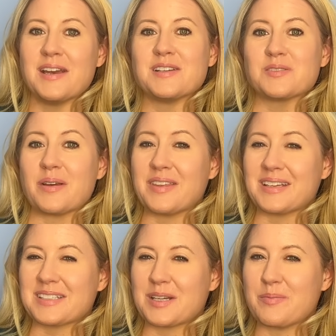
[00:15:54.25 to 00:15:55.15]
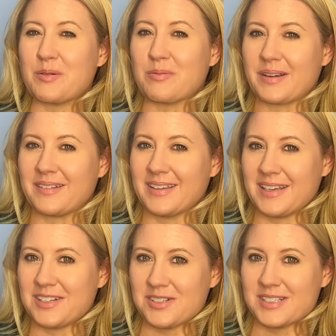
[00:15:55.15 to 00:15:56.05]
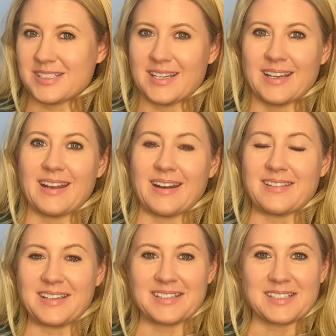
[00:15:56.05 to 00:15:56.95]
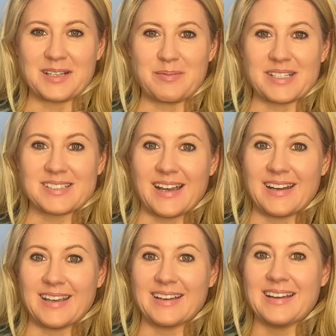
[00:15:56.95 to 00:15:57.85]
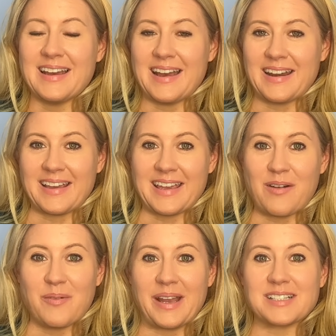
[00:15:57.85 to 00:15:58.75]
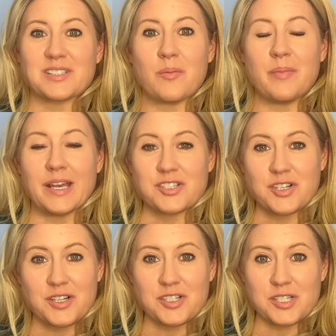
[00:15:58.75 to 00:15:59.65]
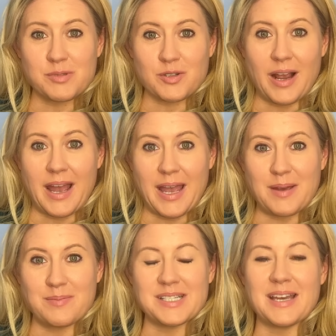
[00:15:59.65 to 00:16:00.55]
So I think it's going to be really interesting, and I think it's going to be exciting, and I can't wait. So make sure you're subscribed,